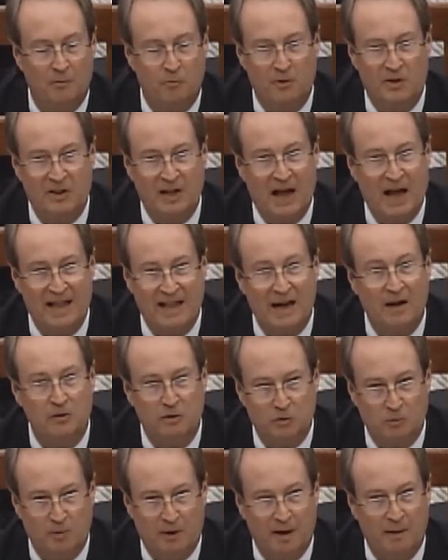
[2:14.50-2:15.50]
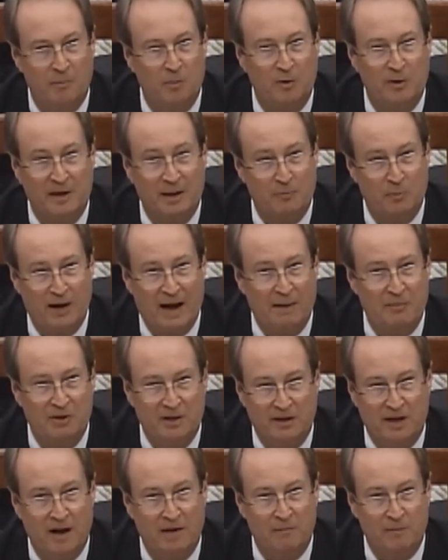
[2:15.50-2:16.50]
reside elsewhere,
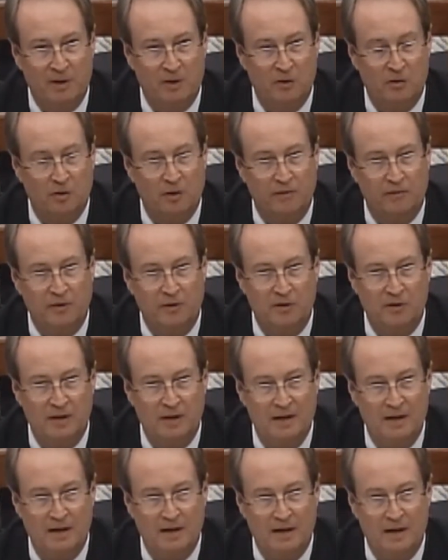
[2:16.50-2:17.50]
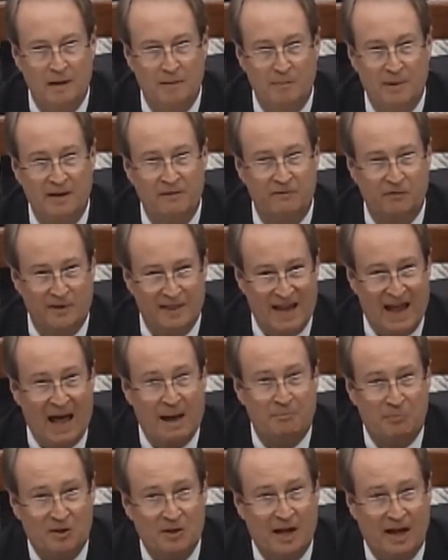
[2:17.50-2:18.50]
perhaps in government service. But for the
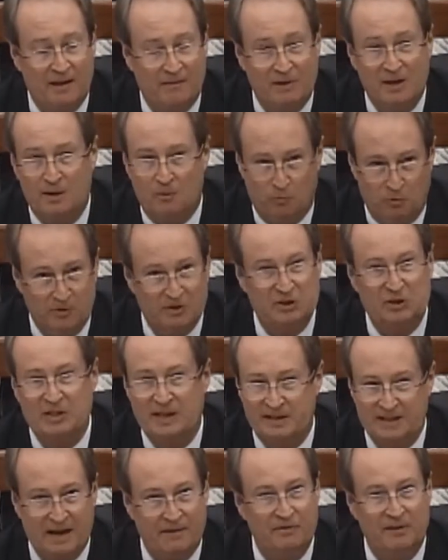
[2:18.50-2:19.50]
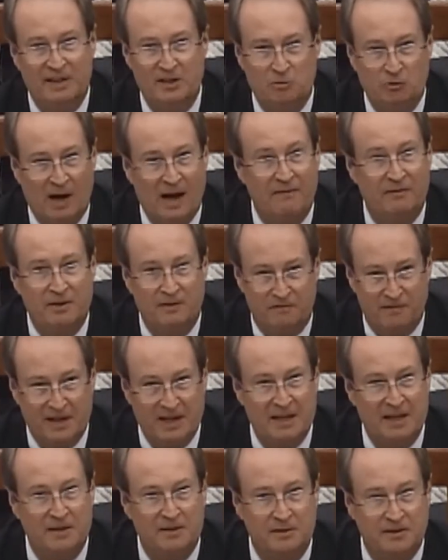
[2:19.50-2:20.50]
app side of it, it will definitely drive
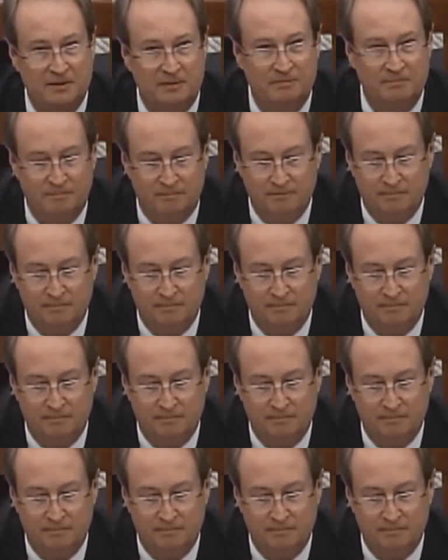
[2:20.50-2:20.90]
convenience.